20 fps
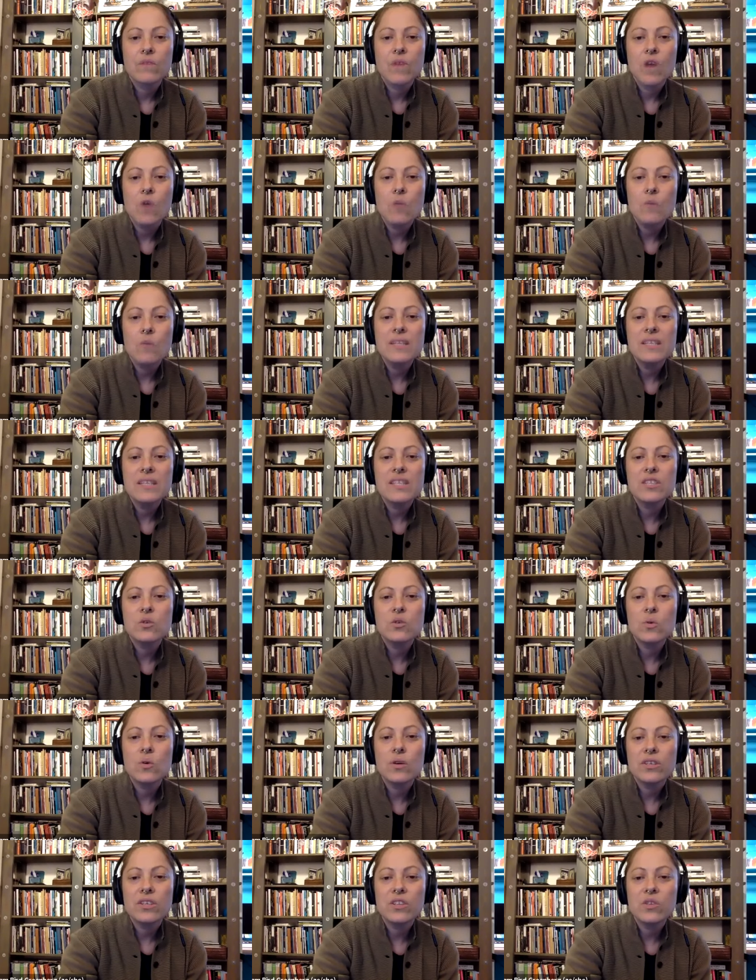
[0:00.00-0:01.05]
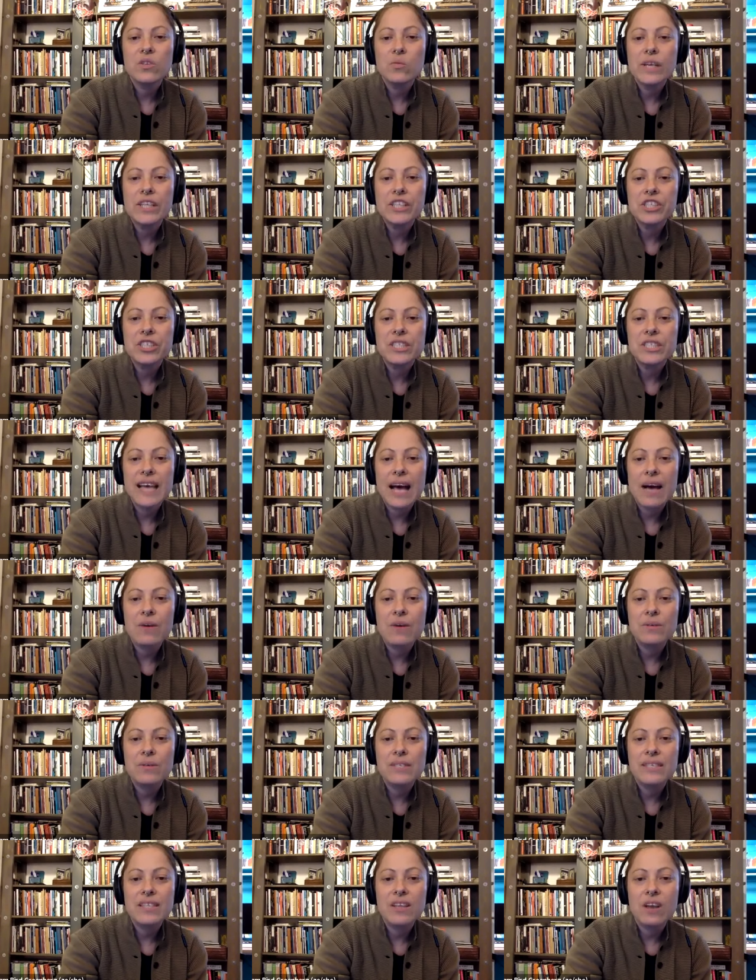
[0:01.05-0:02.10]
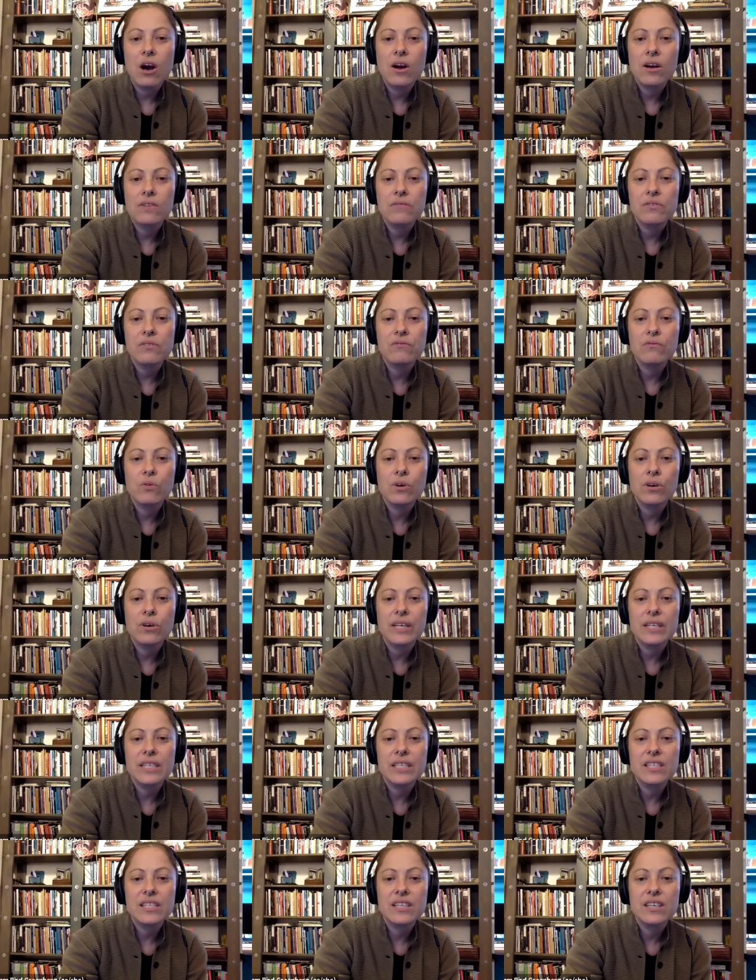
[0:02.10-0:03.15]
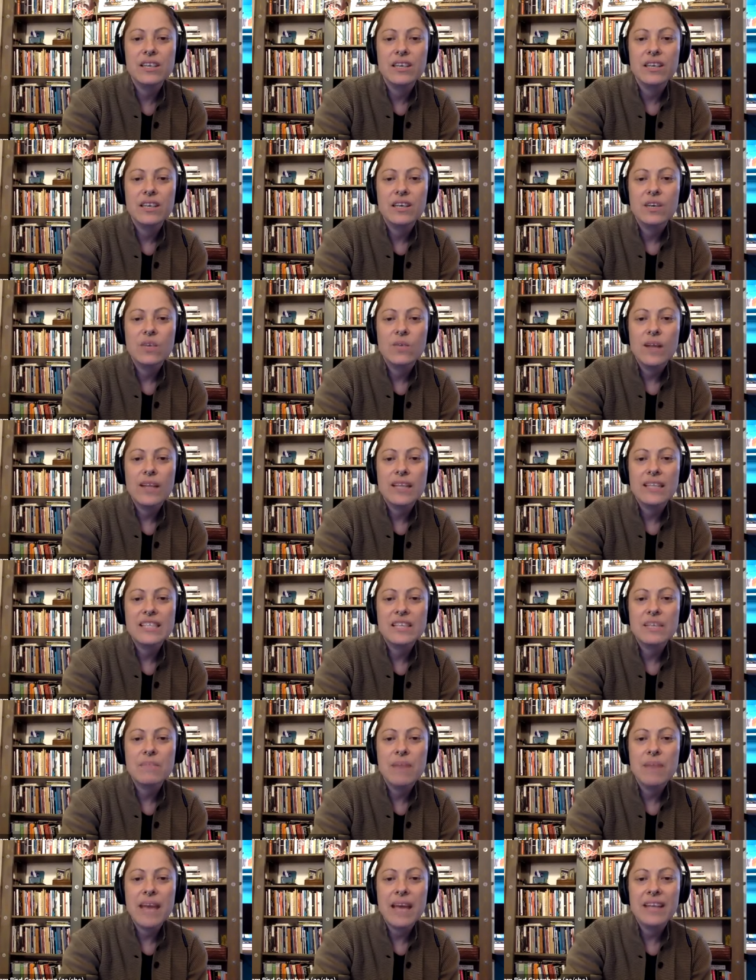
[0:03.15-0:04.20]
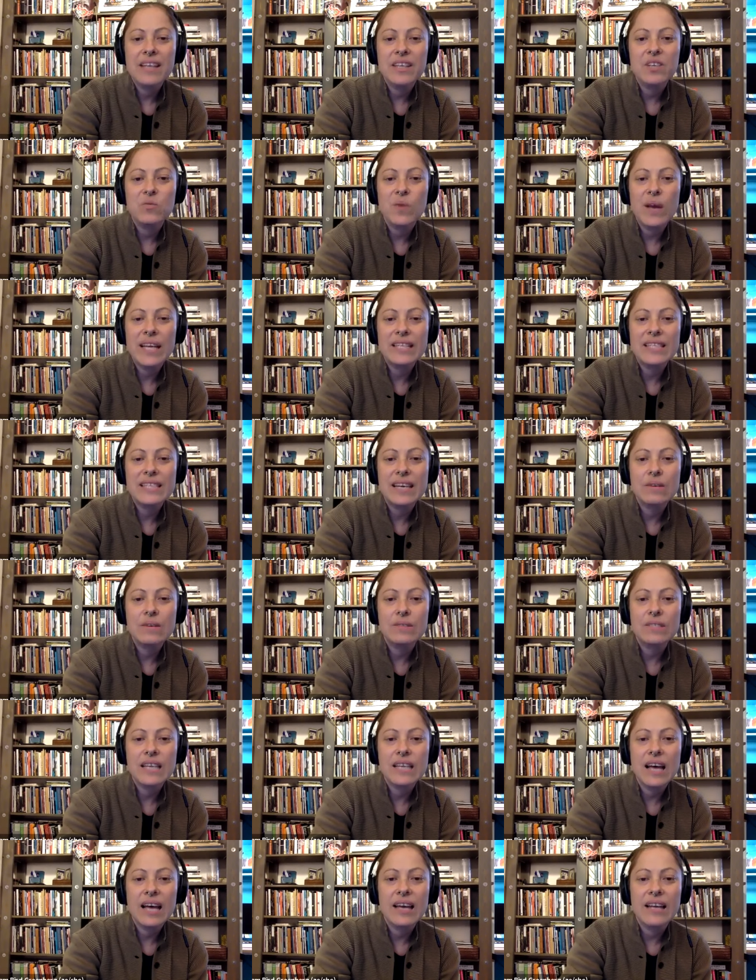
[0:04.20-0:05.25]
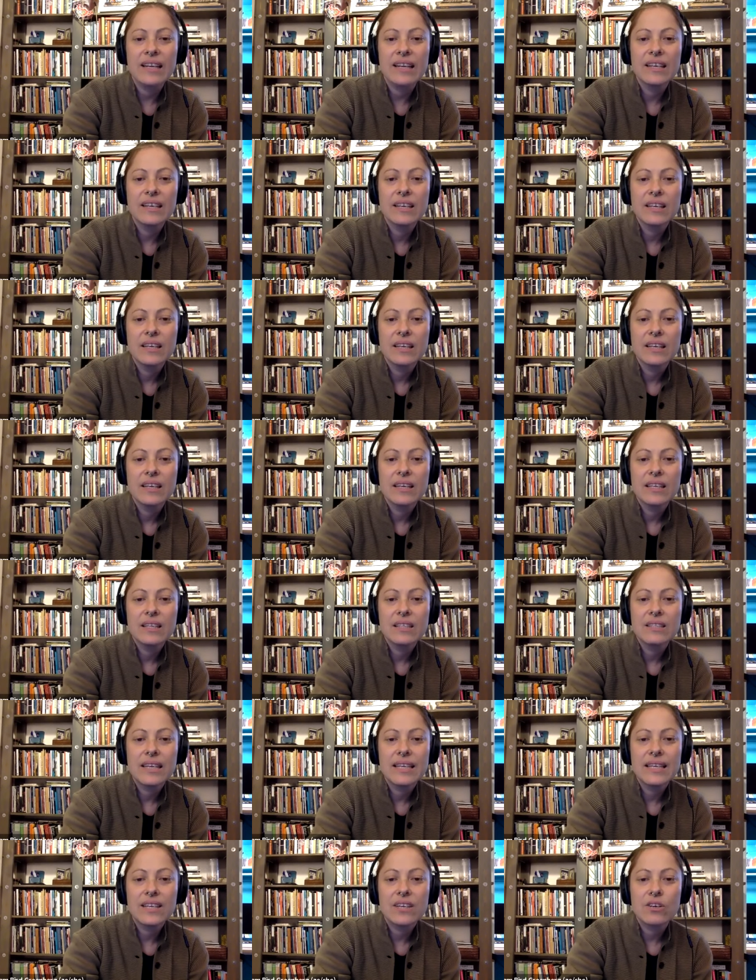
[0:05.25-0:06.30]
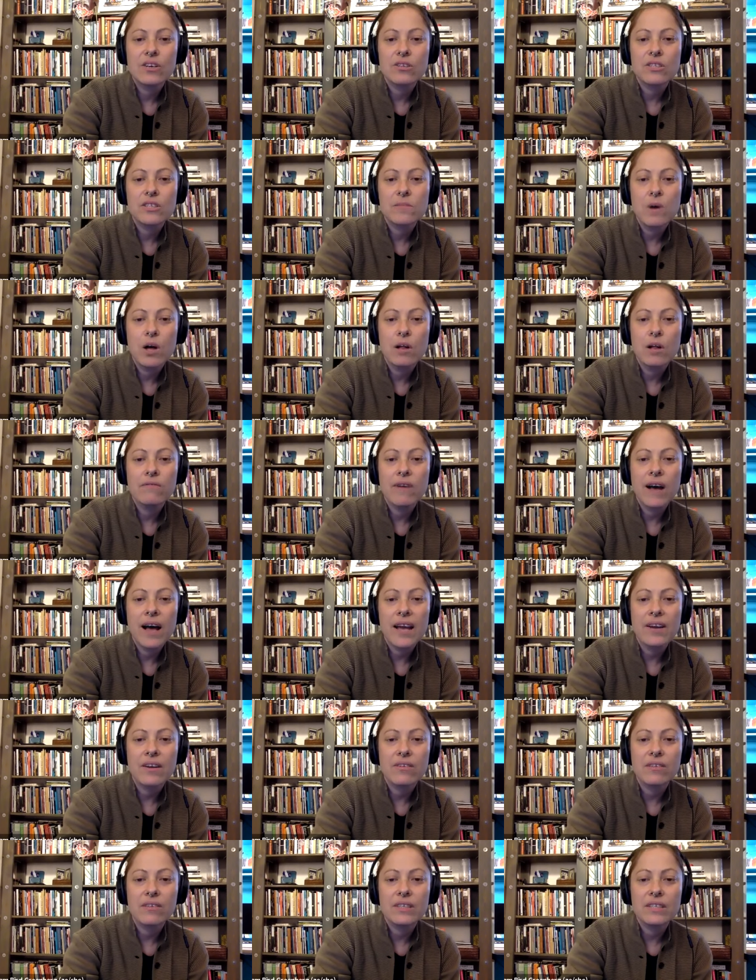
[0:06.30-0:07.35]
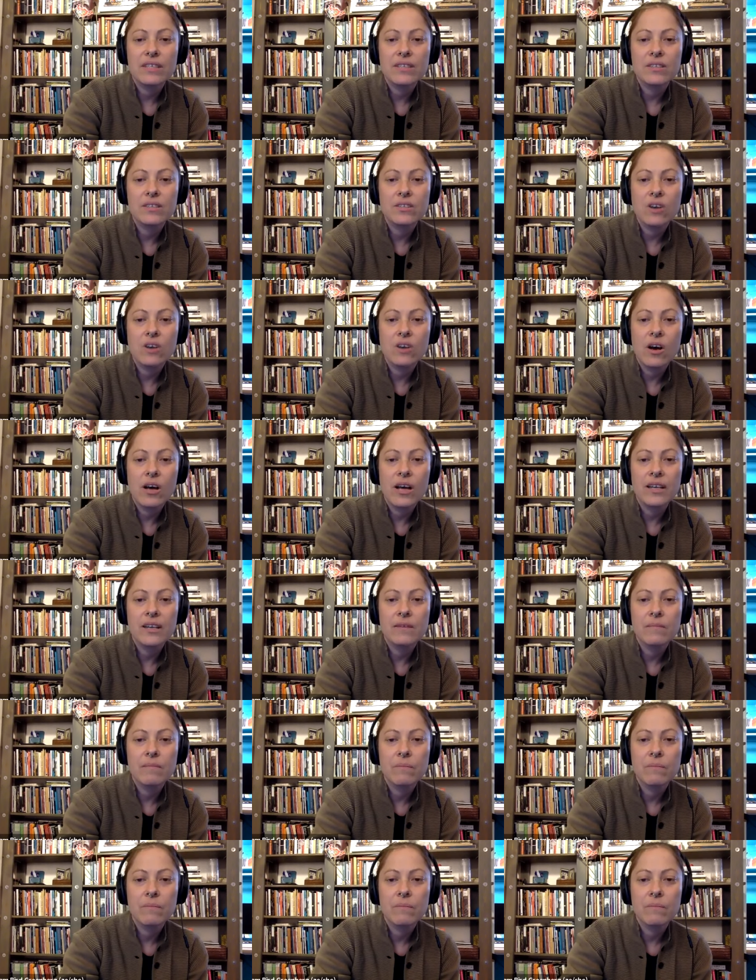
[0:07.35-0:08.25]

opens the door to the witch's house in the heart of the forest while his companion waits outside, tending her small fire until dawn.